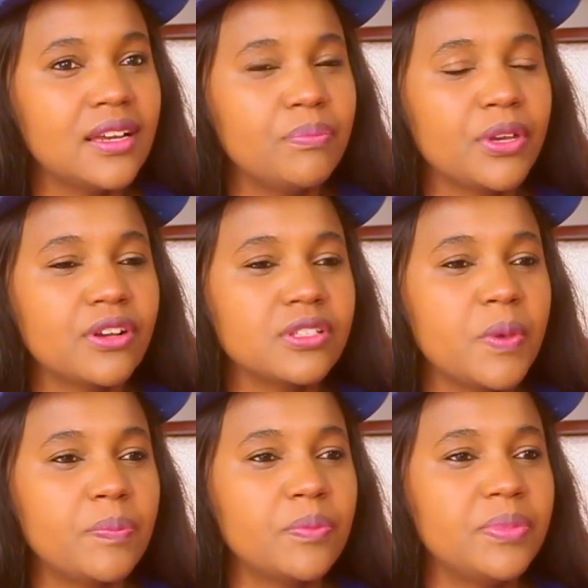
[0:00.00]
because
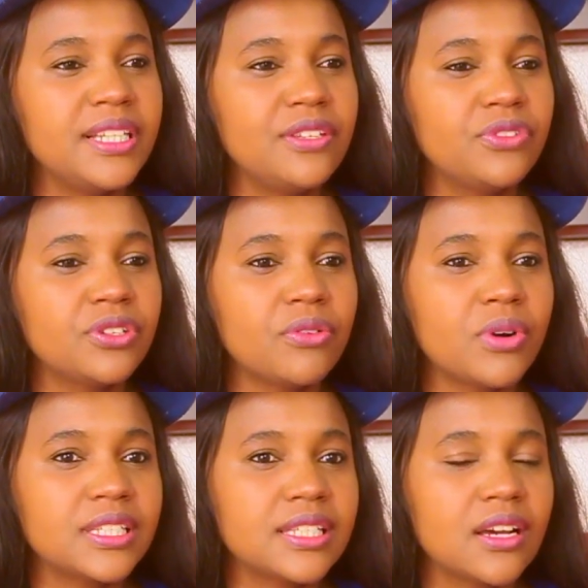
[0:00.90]
people believe, you know
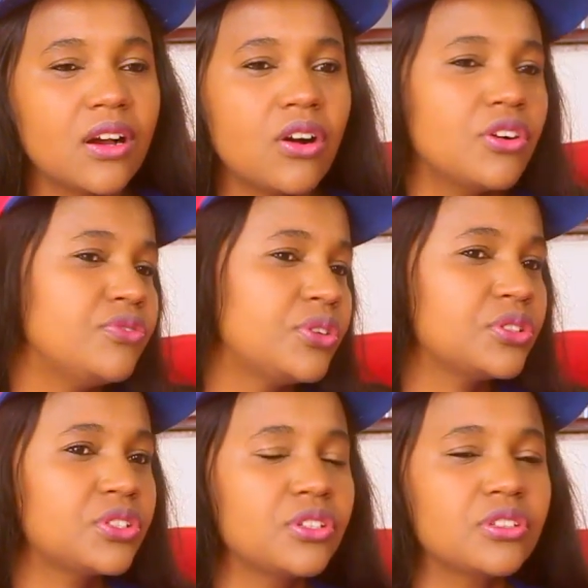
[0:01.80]
what? Oh, if you're a
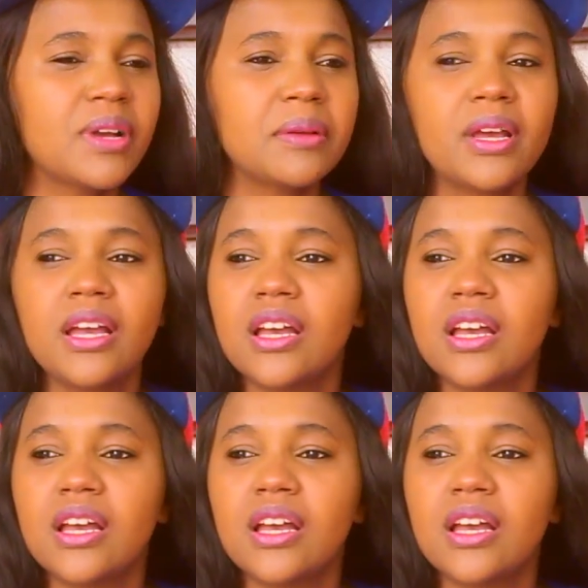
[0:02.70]
single mom,